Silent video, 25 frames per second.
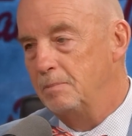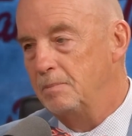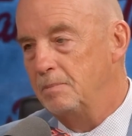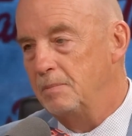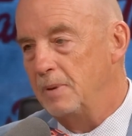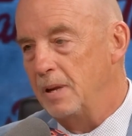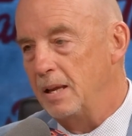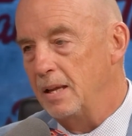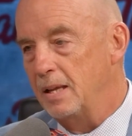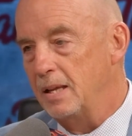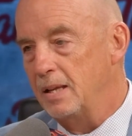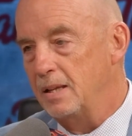
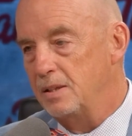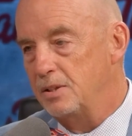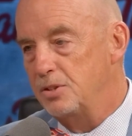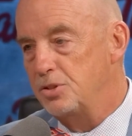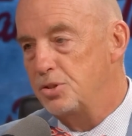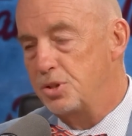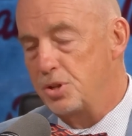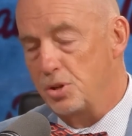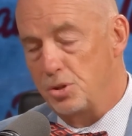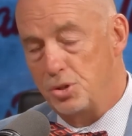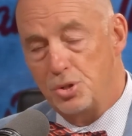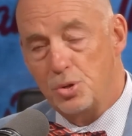
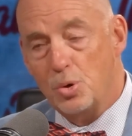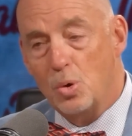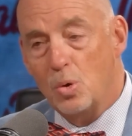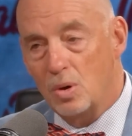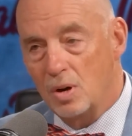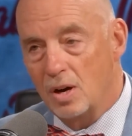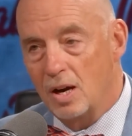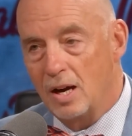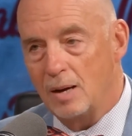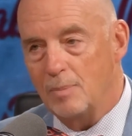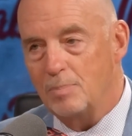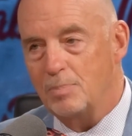It's to
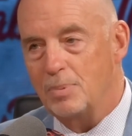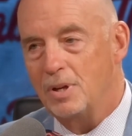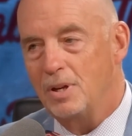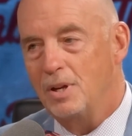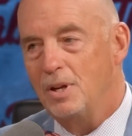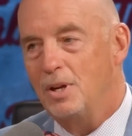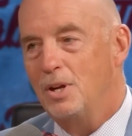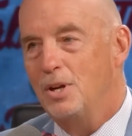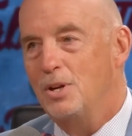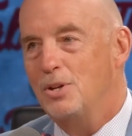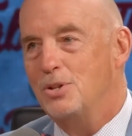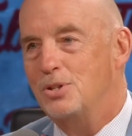shore up.
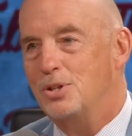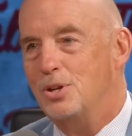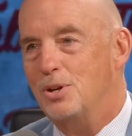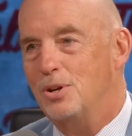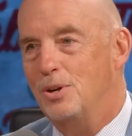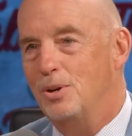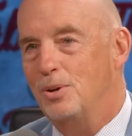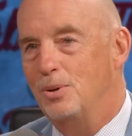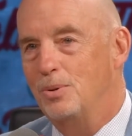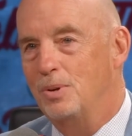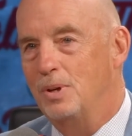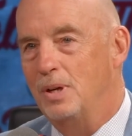
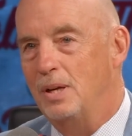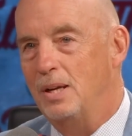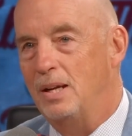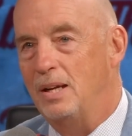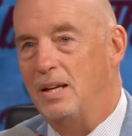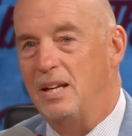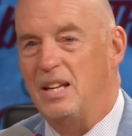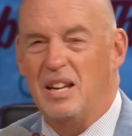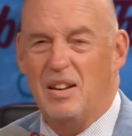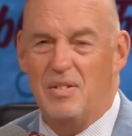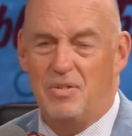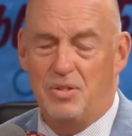So
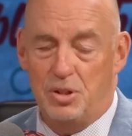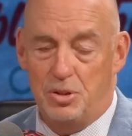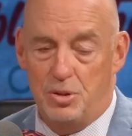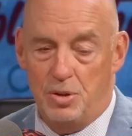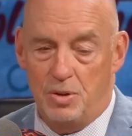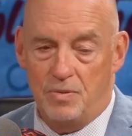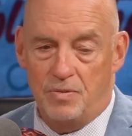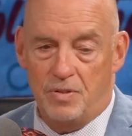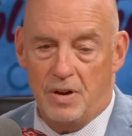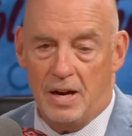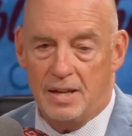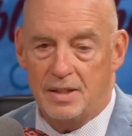if you
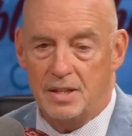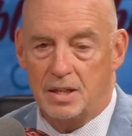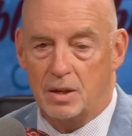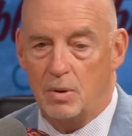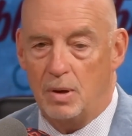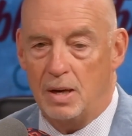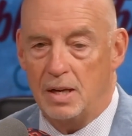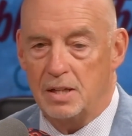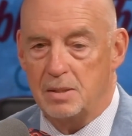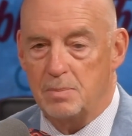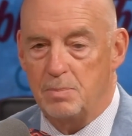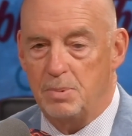do find the
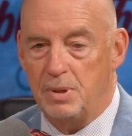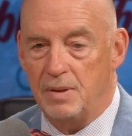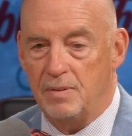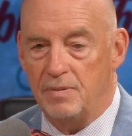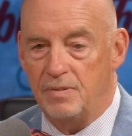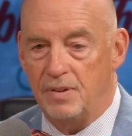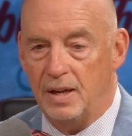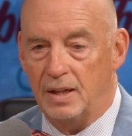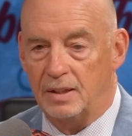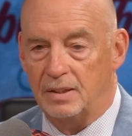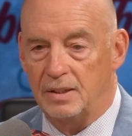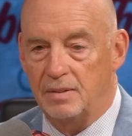grant to be
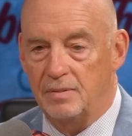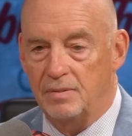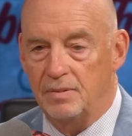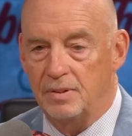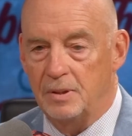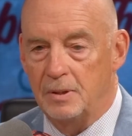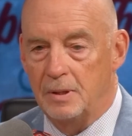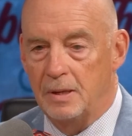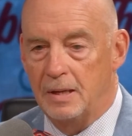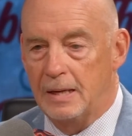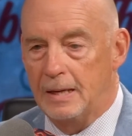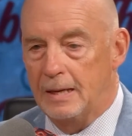effective,
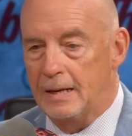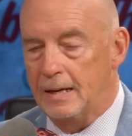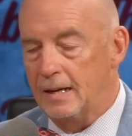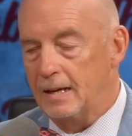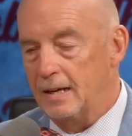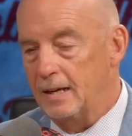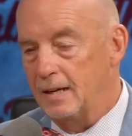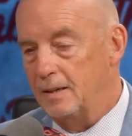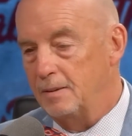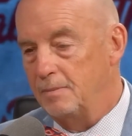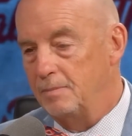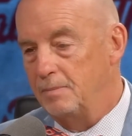
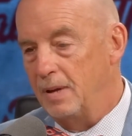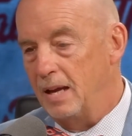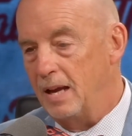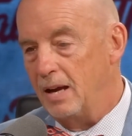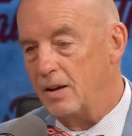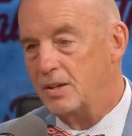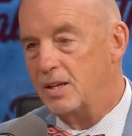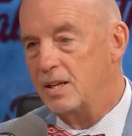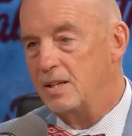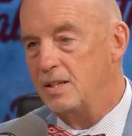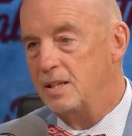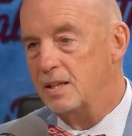how
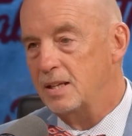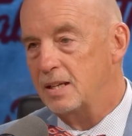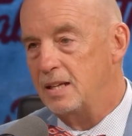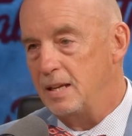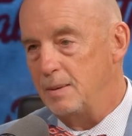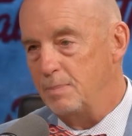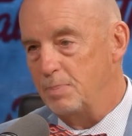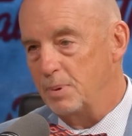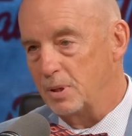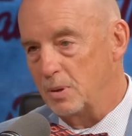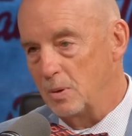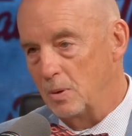can you
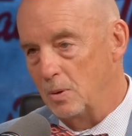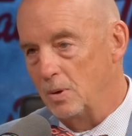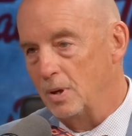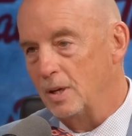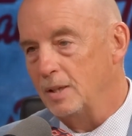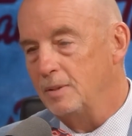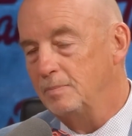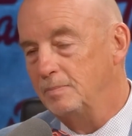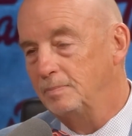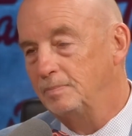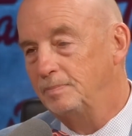keep it going?